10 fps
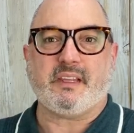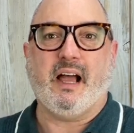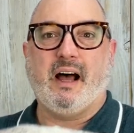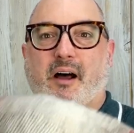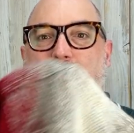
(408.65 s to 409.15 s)

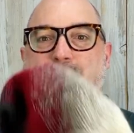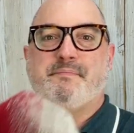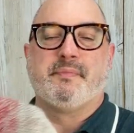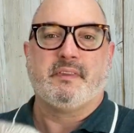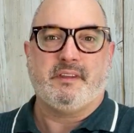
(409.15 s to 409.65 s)

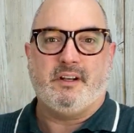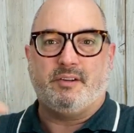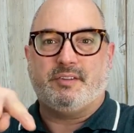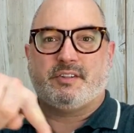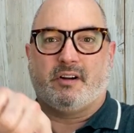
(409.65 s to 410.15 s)
you know,
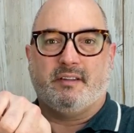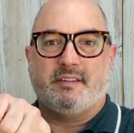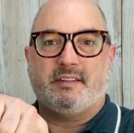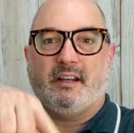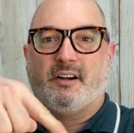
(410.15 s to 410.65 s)
you start in the
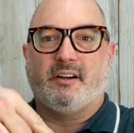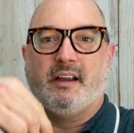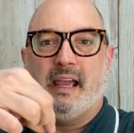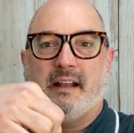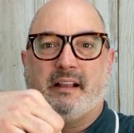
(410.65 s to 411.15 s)

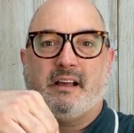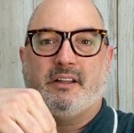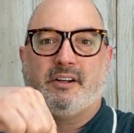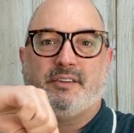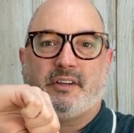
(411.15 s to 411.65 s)
center, and the
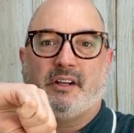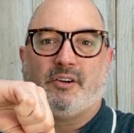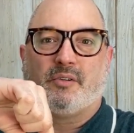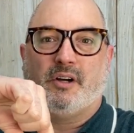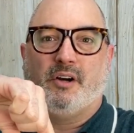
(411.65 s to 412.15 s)
color is going to
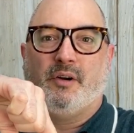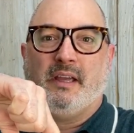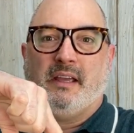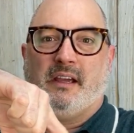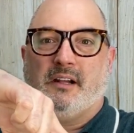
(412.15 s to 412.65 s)
grow
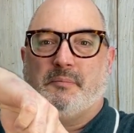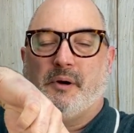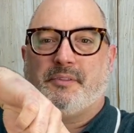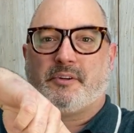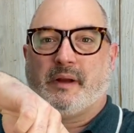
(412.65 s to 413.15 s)
in
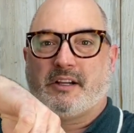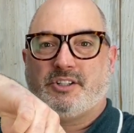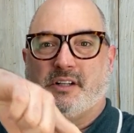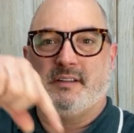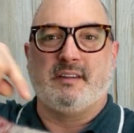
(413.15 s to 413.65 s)
both
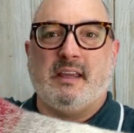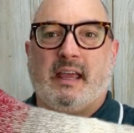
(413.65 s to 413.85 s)
directions,